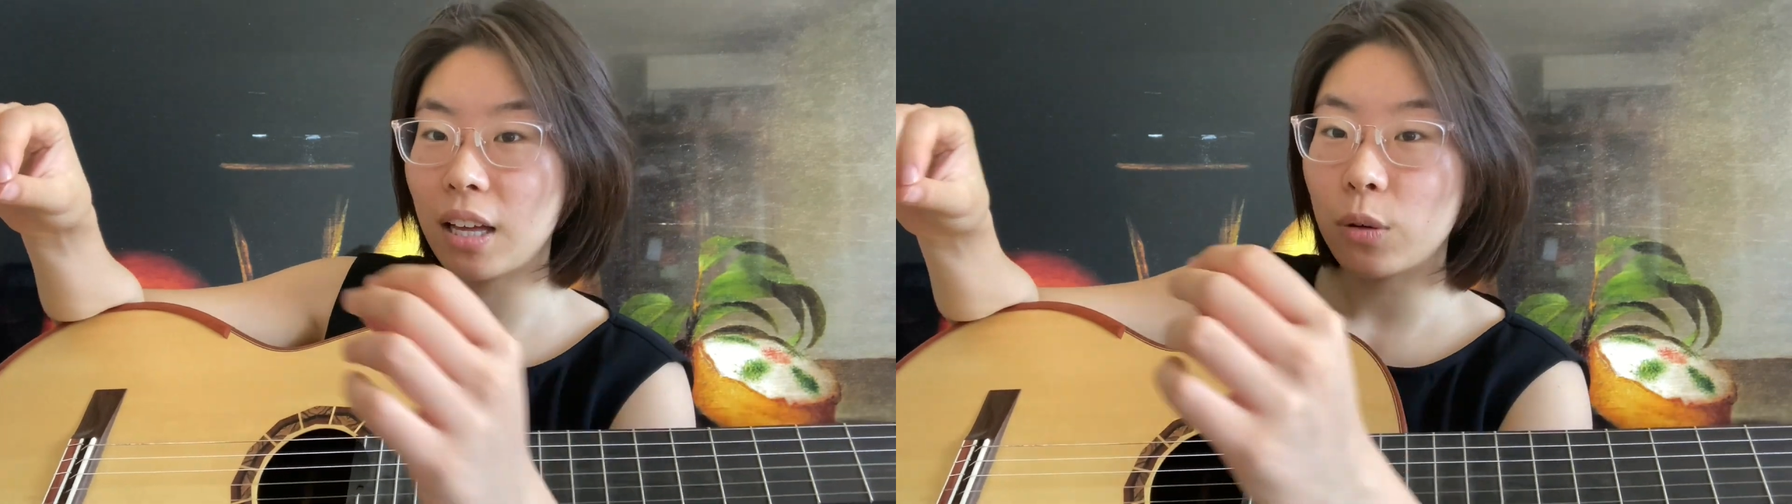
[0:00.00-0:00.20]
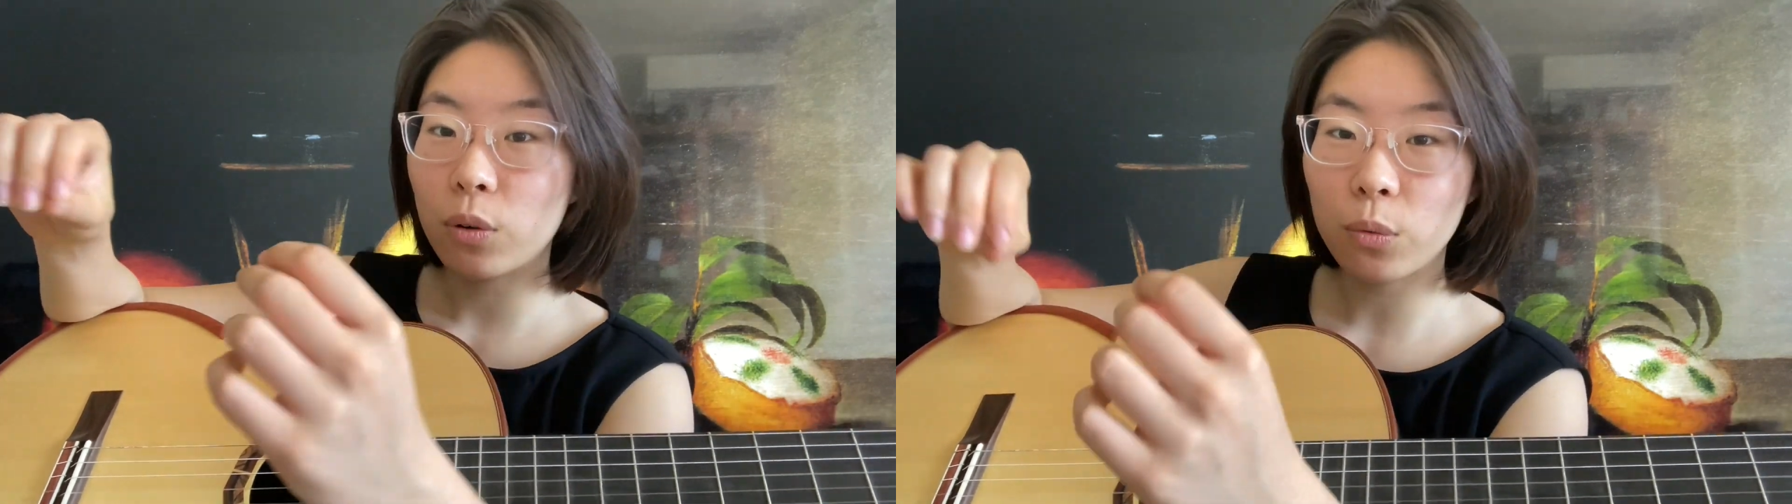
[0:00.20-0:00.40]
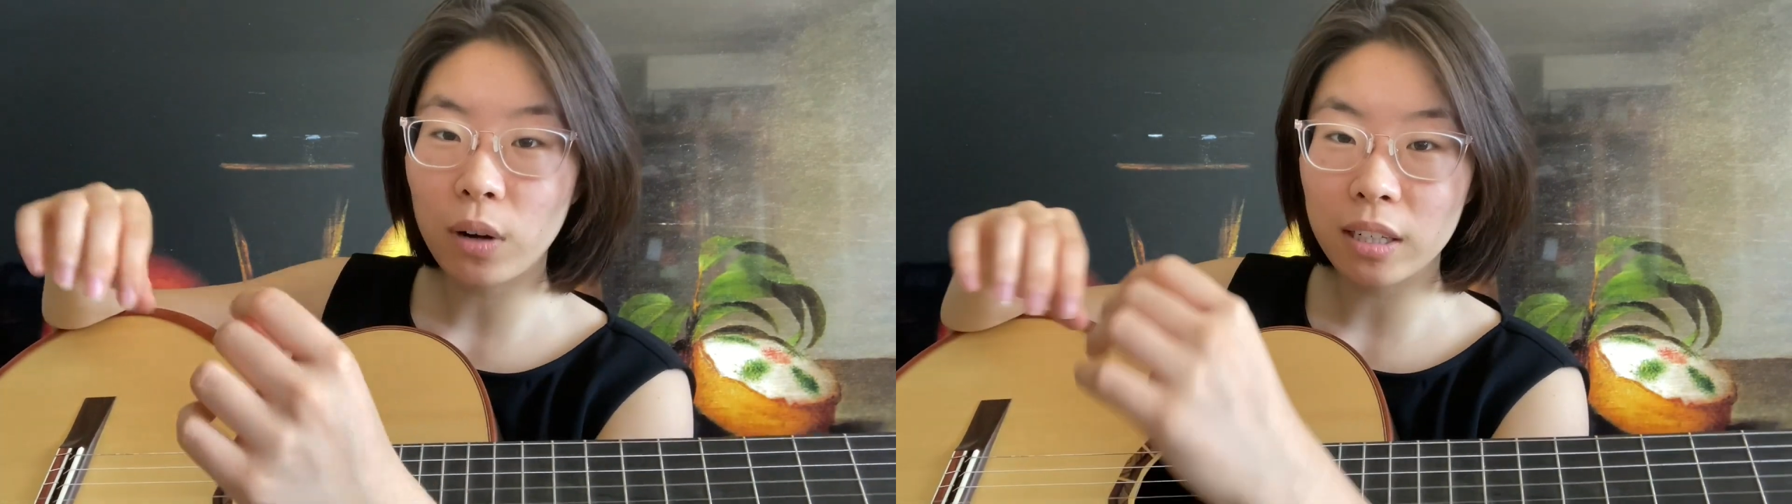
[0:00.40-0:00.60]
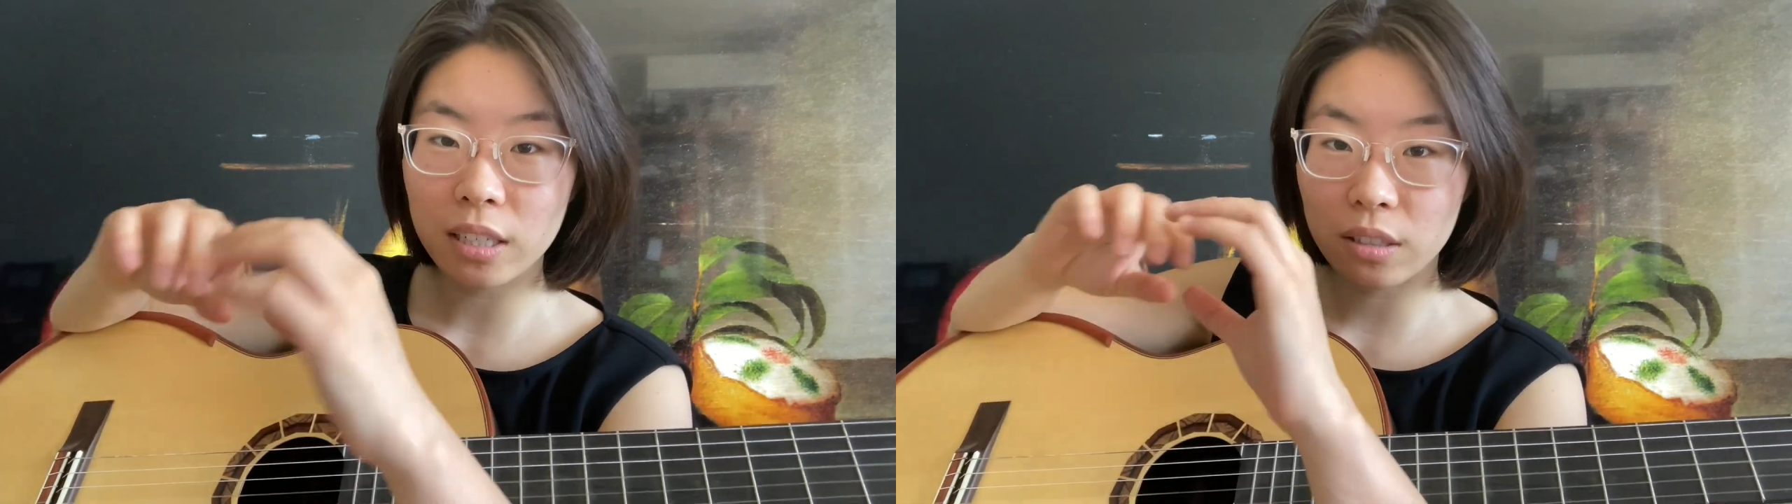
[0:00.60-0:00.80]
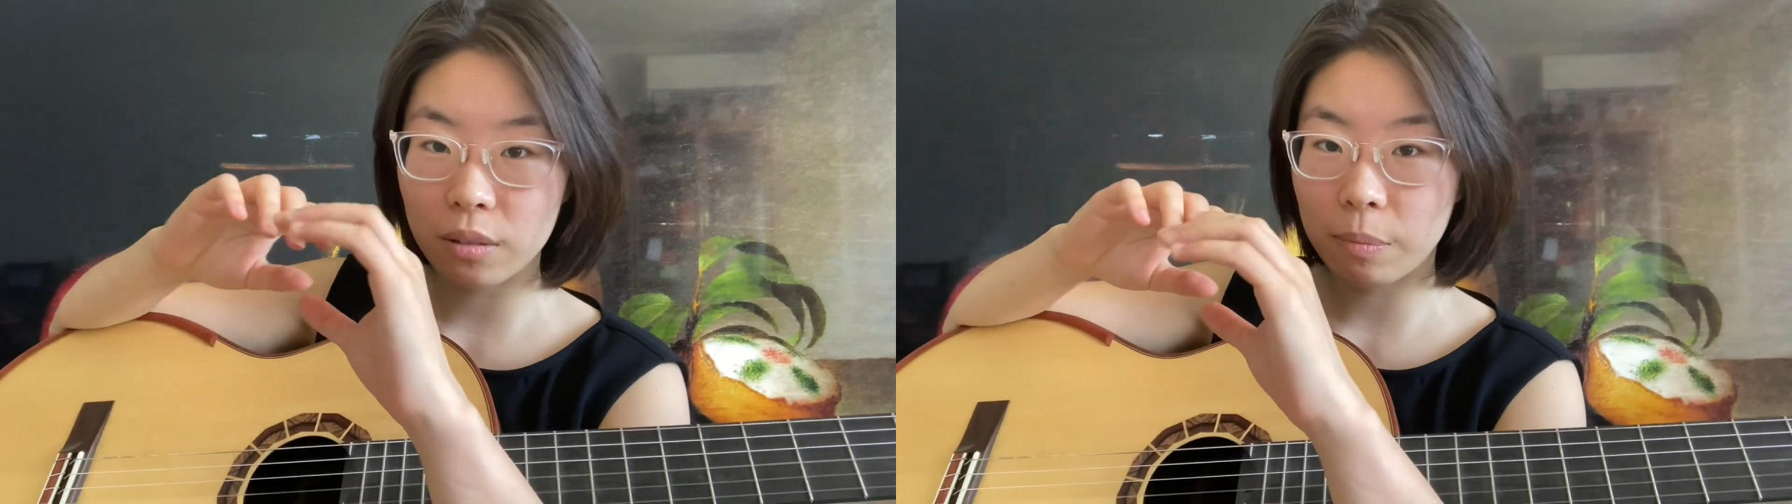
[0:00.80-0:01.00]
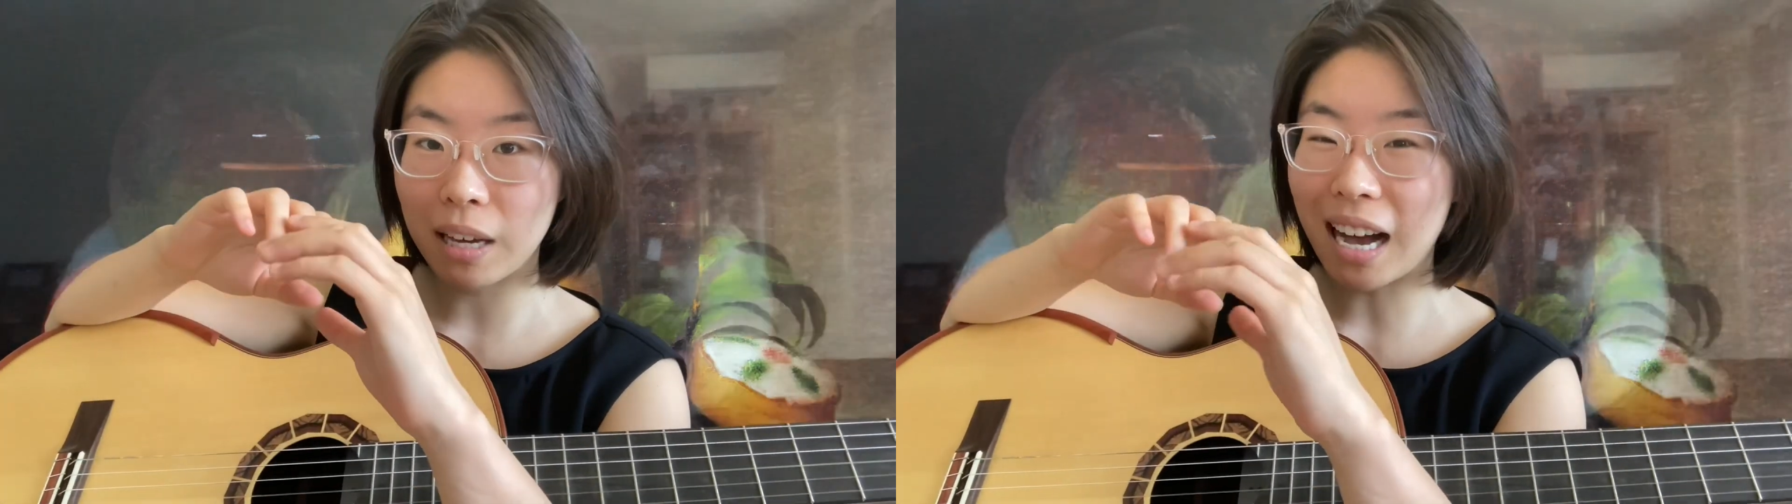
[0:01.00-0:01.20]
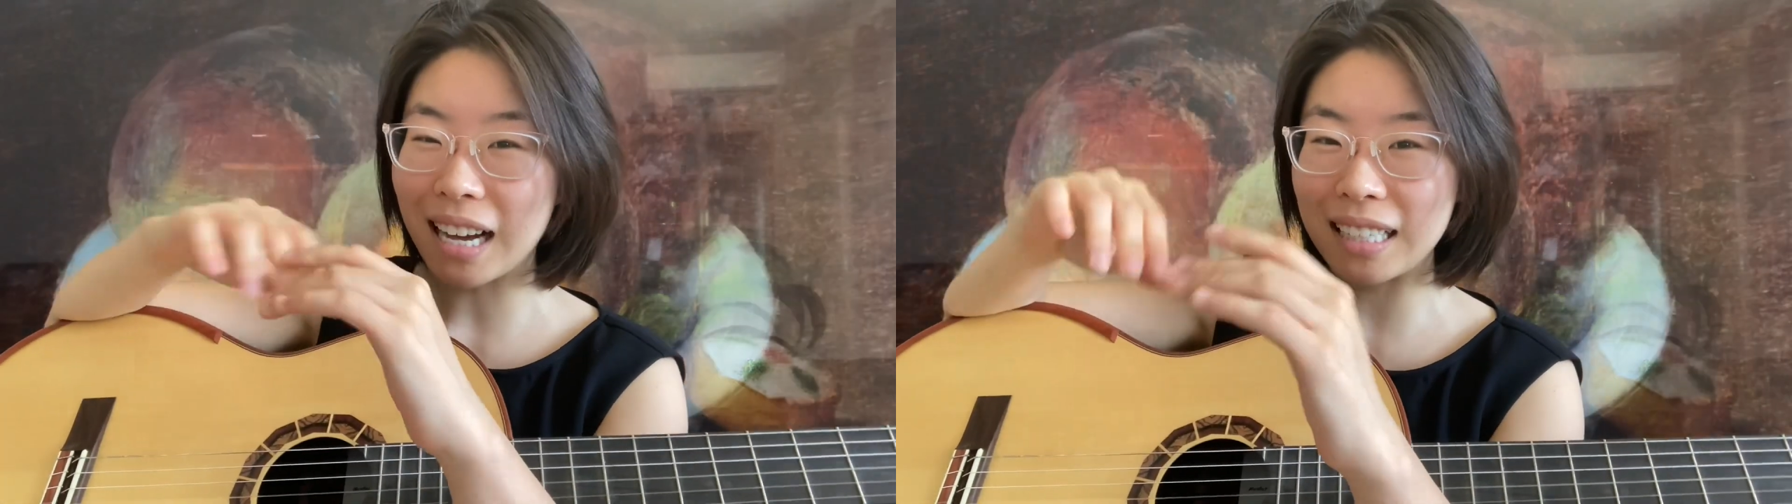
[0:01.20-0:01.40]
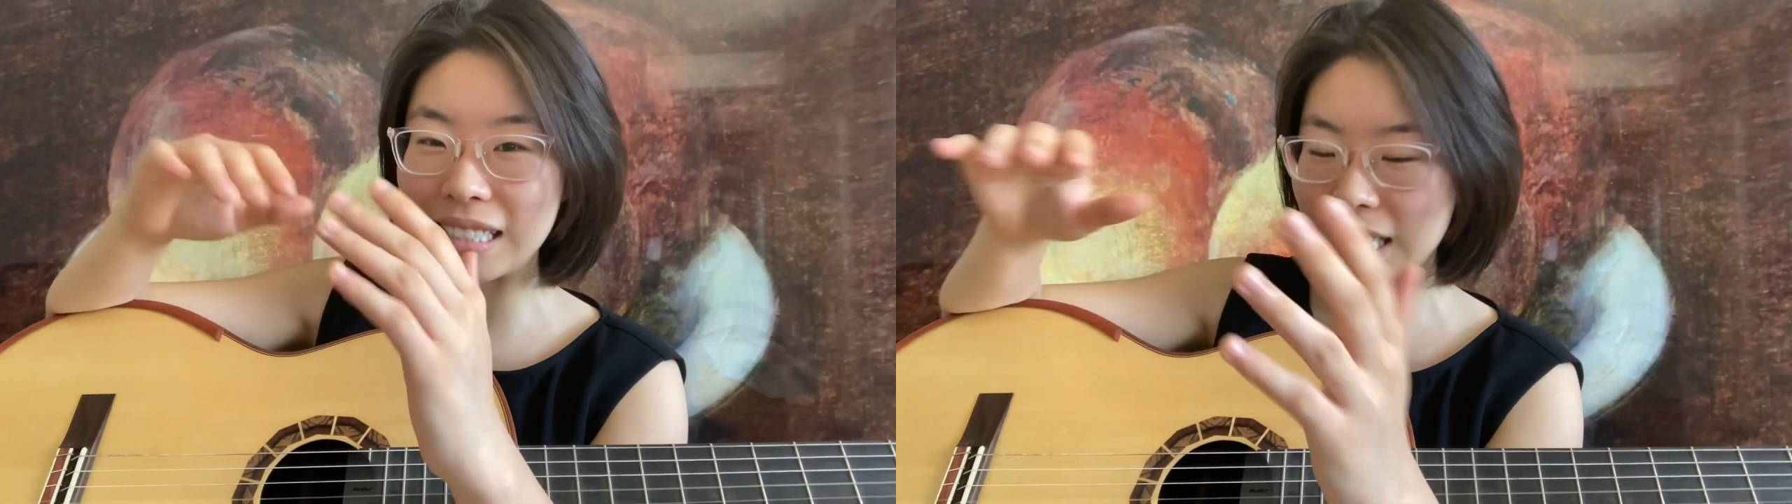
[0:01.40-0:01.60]
We want it to be
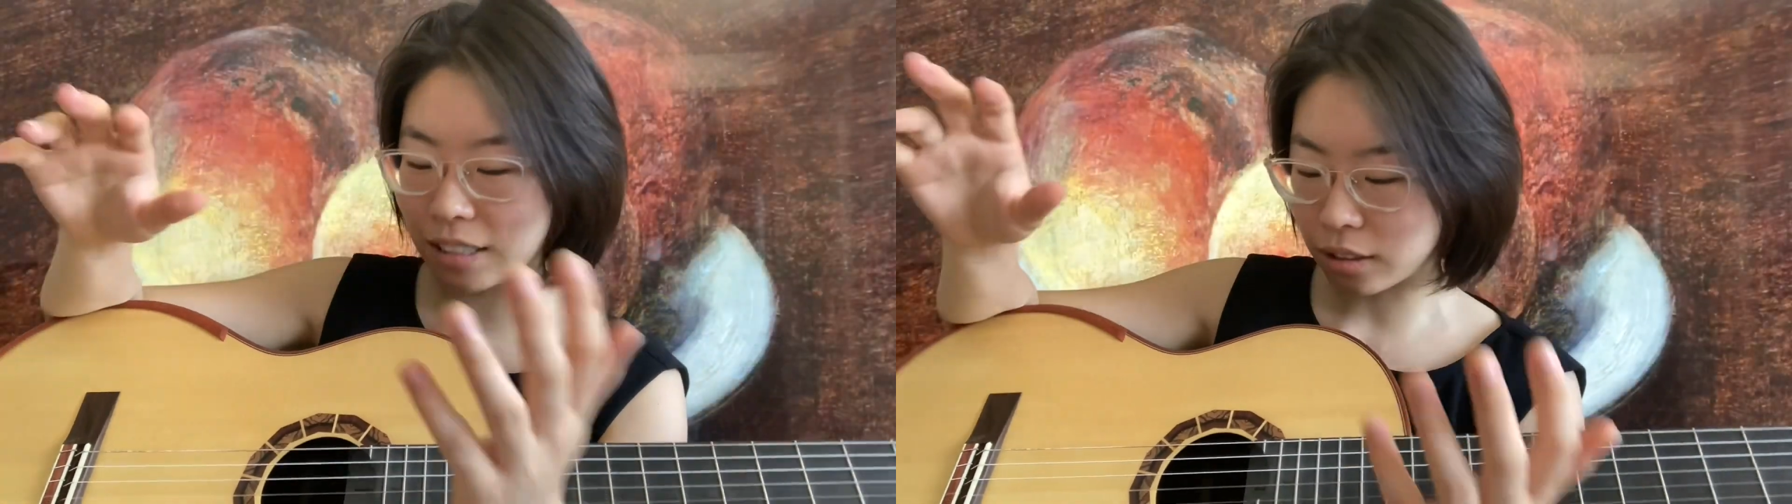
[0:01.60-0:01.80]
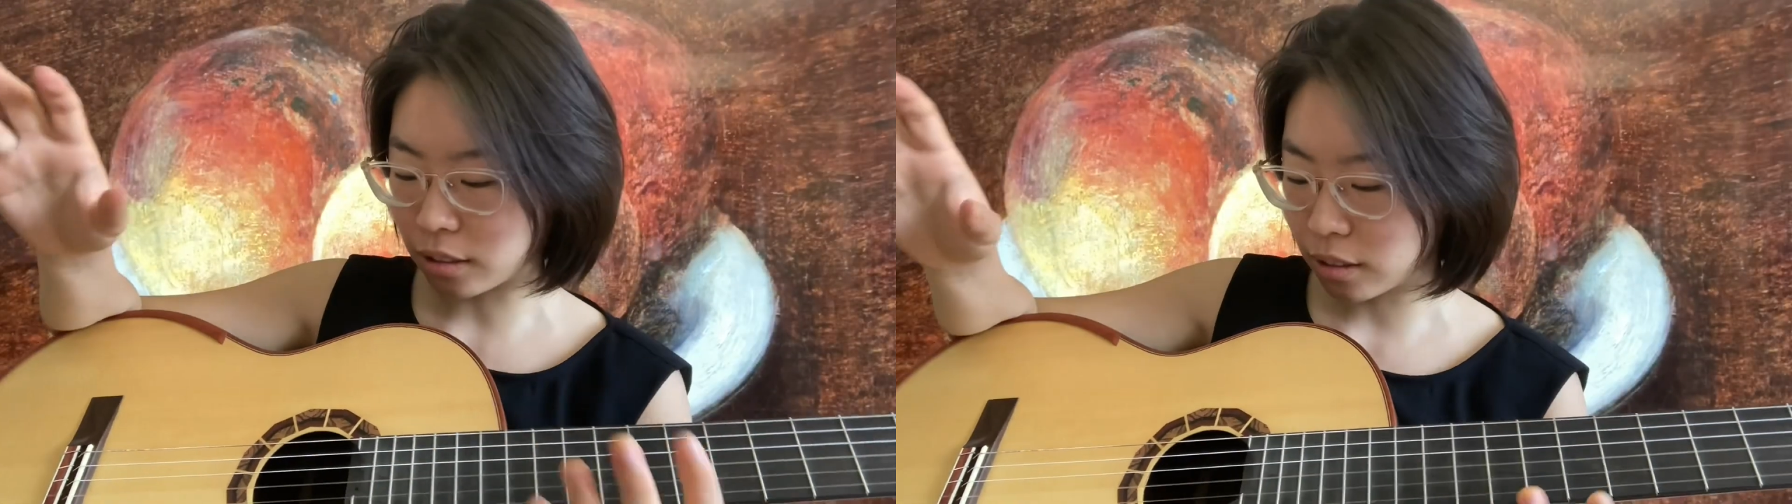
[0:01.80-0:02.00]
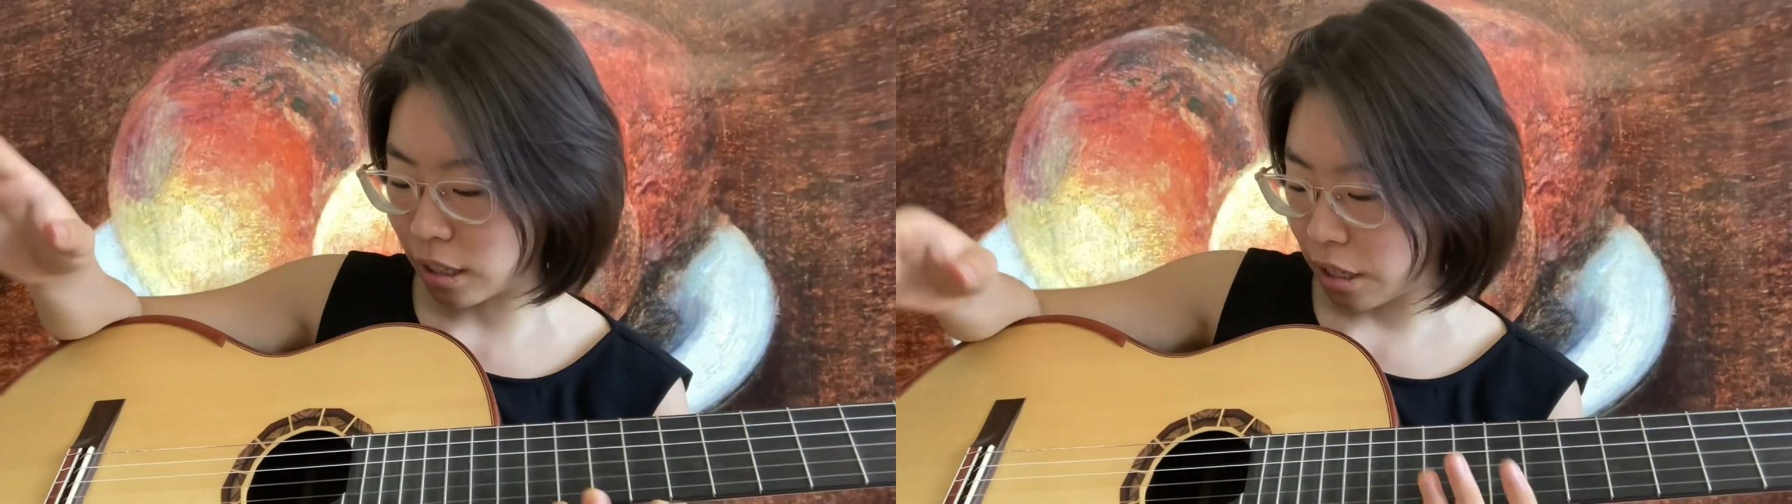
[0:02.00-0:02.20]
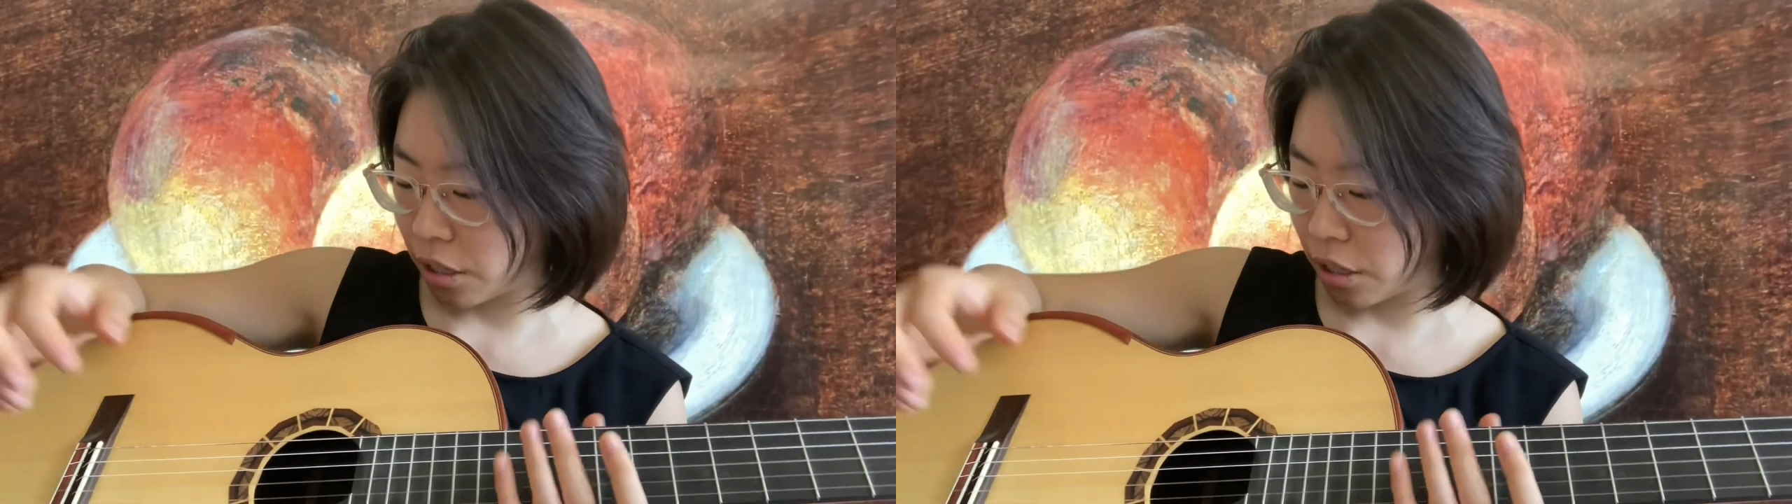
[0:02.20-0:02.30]
identical.